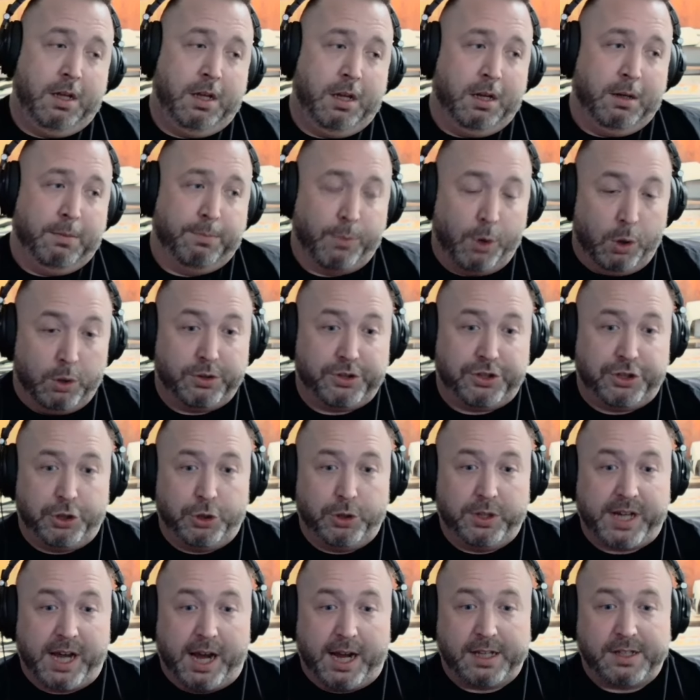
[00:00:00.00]
most of you
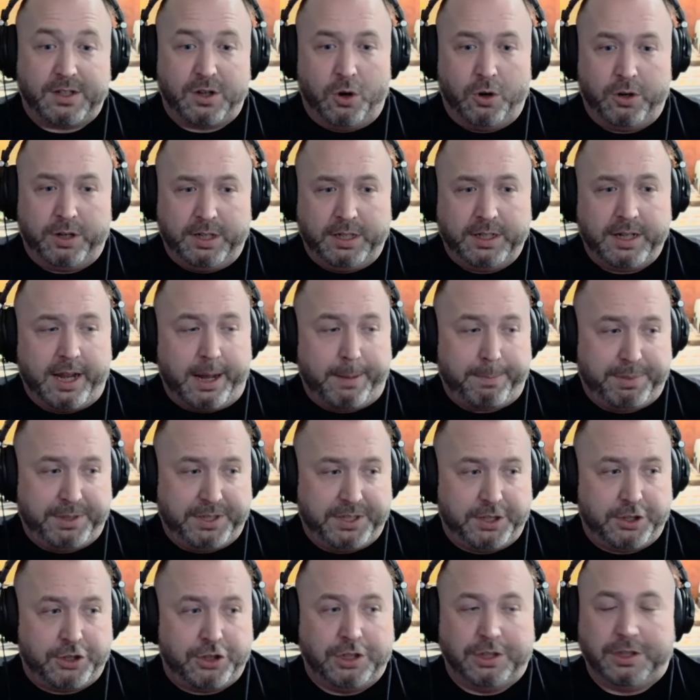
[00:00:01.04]
guys aren't in that
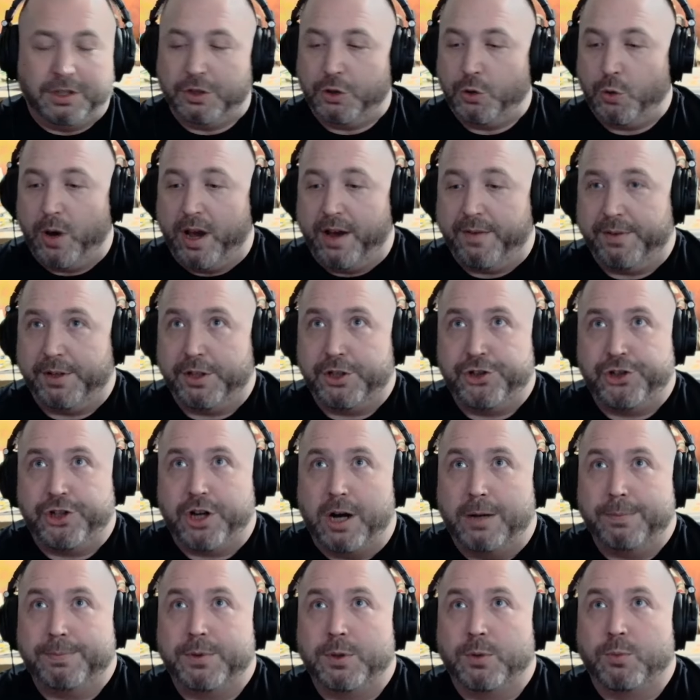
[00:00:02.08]
position. You have a shop
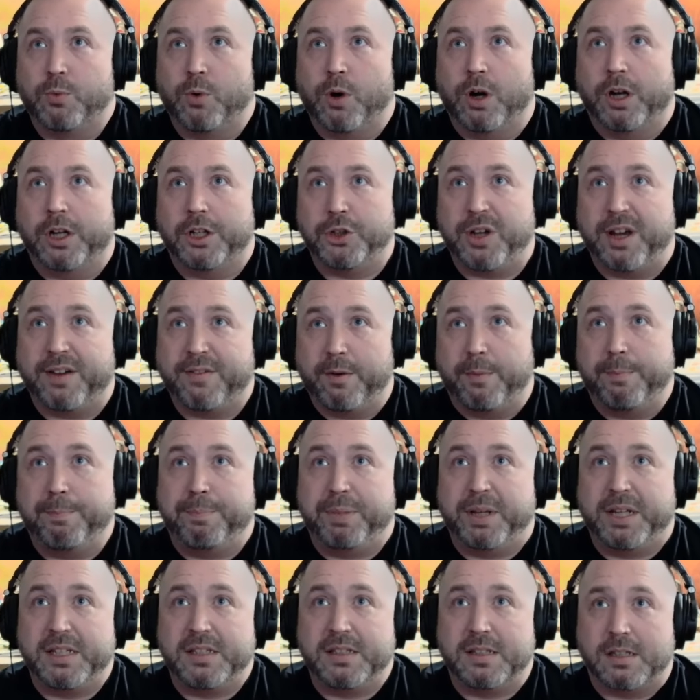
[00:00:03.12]
to run. You have a
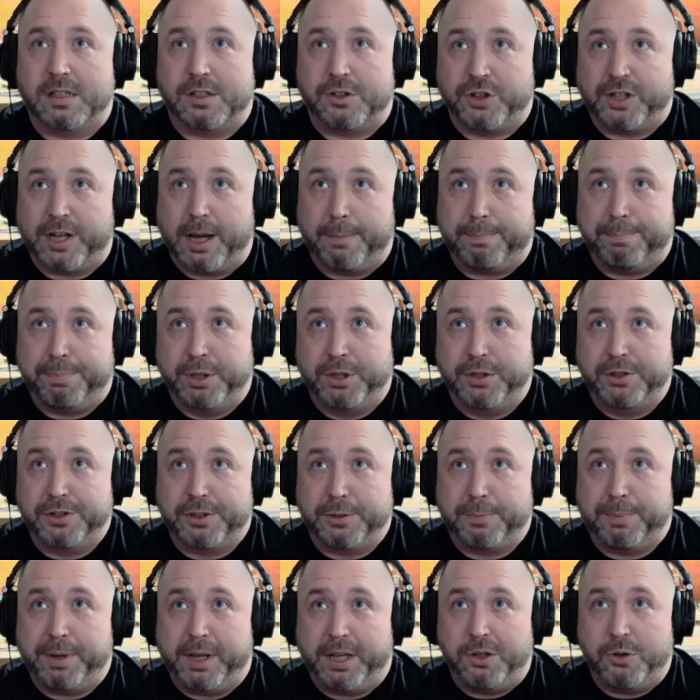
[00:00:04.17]
business. You got bills to
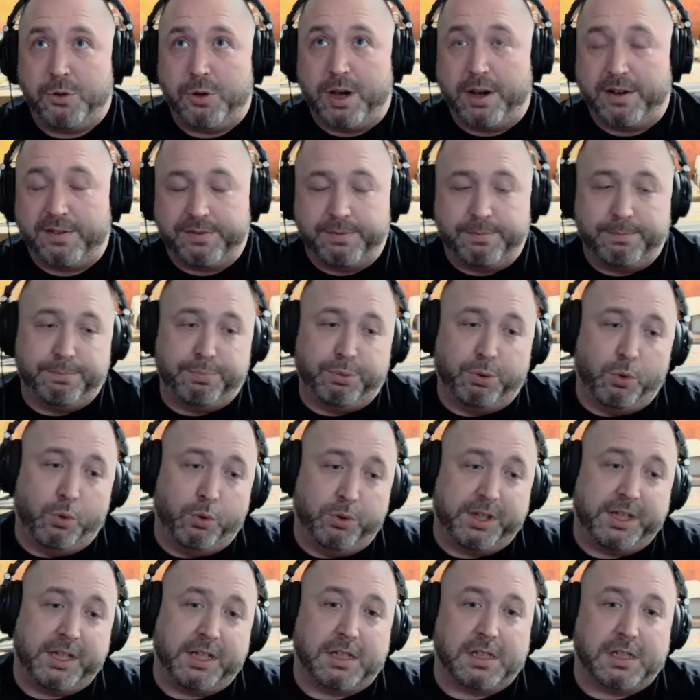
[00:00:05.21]
pay. You have employees.